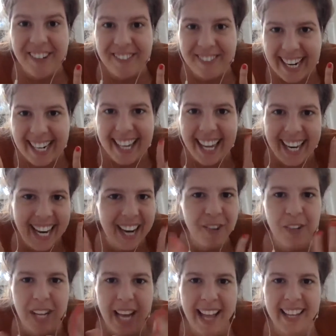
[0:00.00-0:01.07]
Like
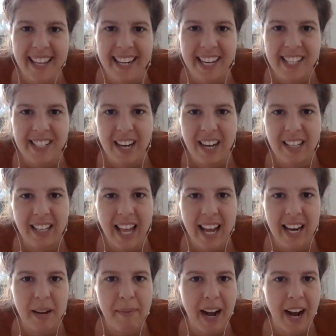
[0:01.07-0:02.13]
Allie and I talk a lot
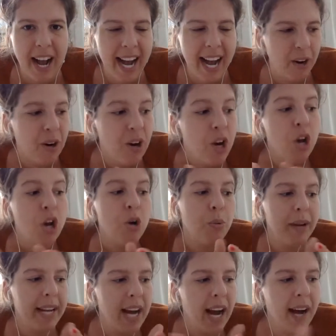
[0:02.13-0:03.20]
about how we
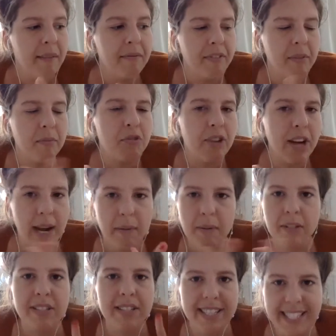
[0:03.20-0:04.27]
come from tribal
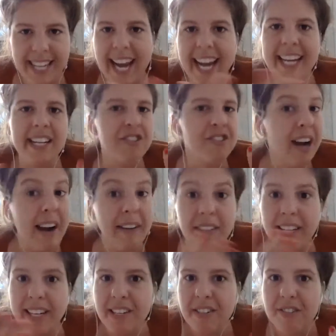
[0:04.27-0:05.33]
society, traveling
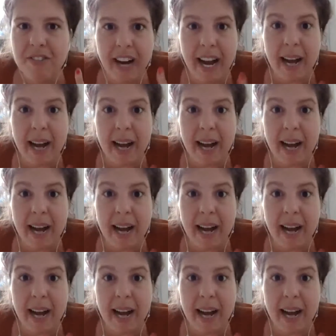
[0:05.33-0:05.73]
as tribes,